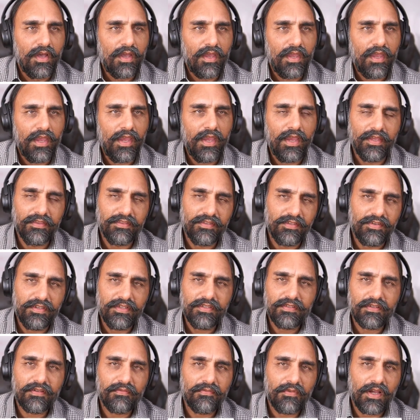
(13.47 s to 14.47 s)
And the
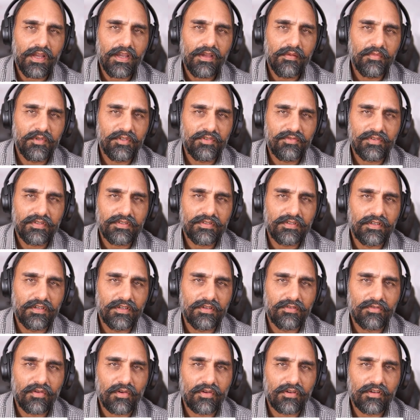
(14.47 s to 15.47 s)
reason why I'm interested
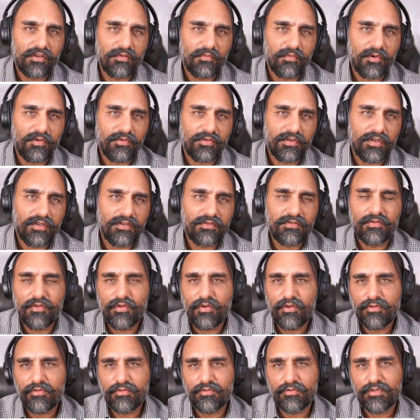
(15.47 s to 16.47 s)
in talking about it is
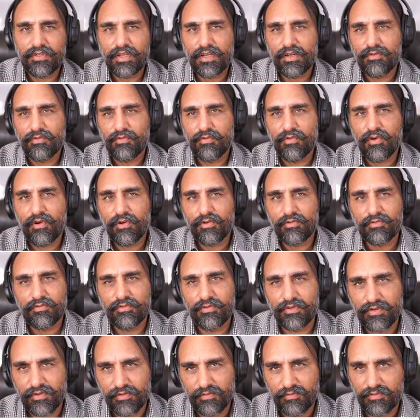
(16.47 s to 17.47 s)
not to tell you how to
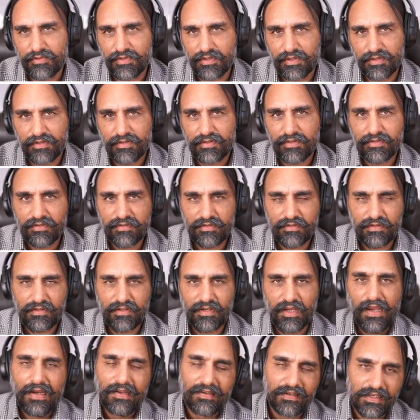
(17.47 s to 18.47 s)
reduce it,
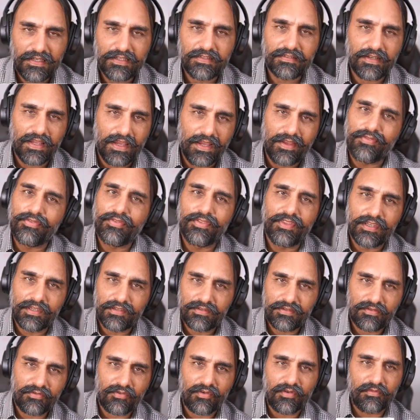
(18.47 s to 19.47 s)
at least in
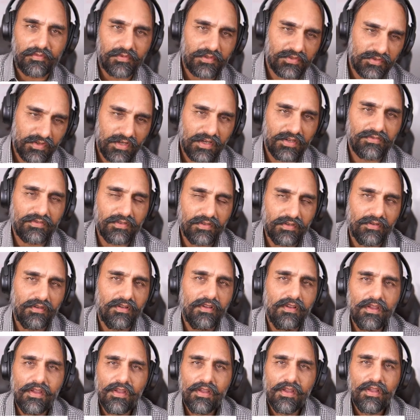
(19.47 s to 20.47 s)
this conversation,
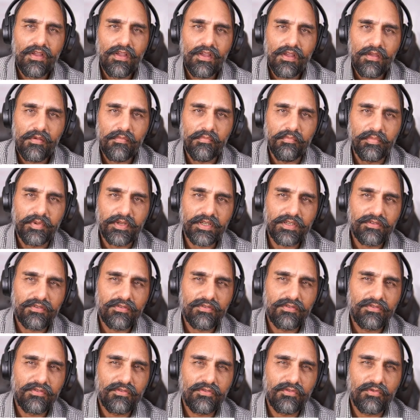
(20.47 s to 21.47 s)
but
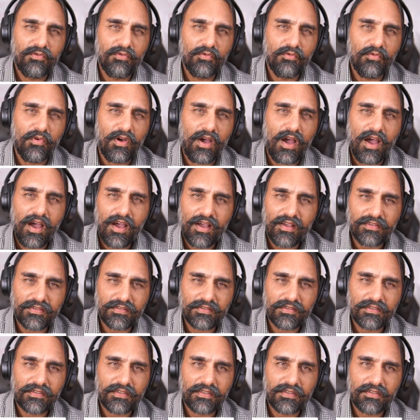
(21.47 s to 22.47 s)
to
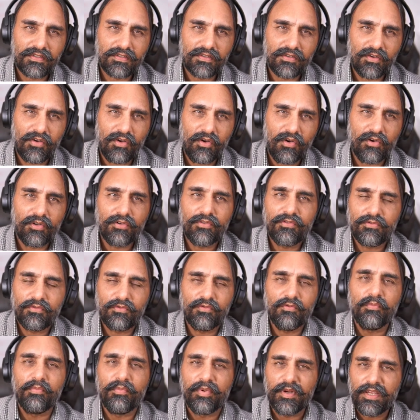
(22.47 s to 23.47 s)
ask or
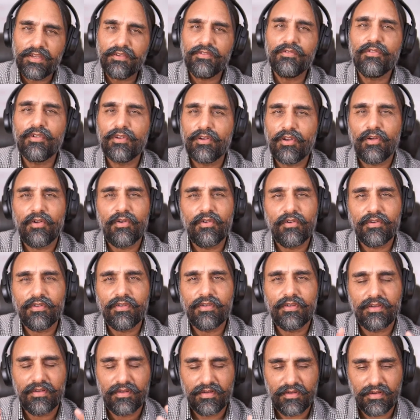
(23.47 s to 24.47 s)
to bring you
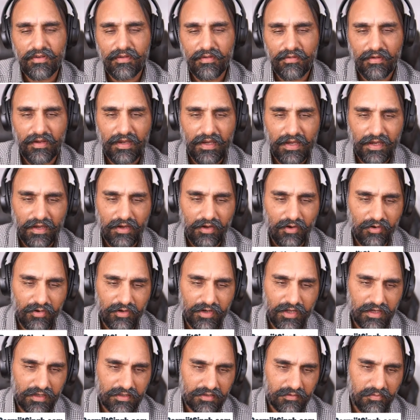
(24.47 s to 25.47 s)
along
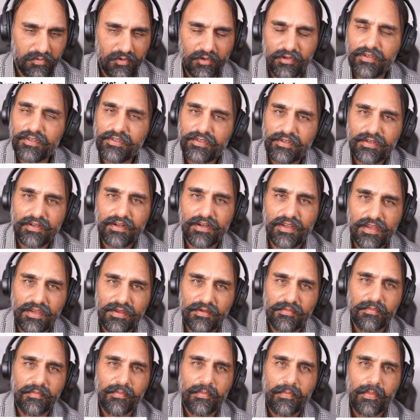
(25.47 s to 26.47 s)
on an
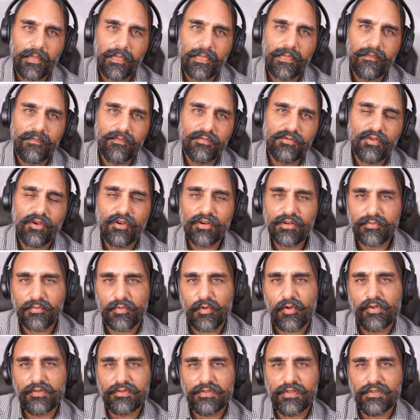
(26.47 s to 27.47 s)
exploratory thought
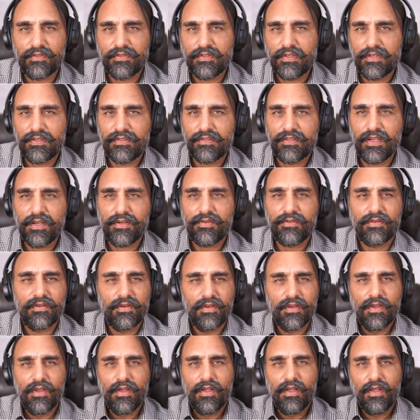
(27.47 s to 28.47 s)
process is that
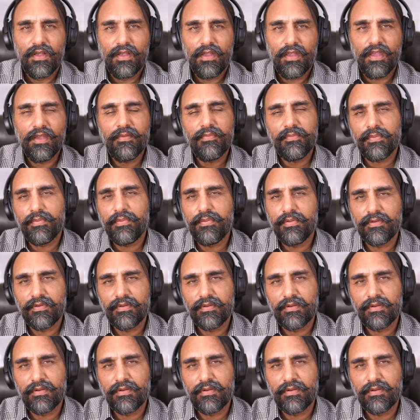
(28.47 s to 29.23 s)
if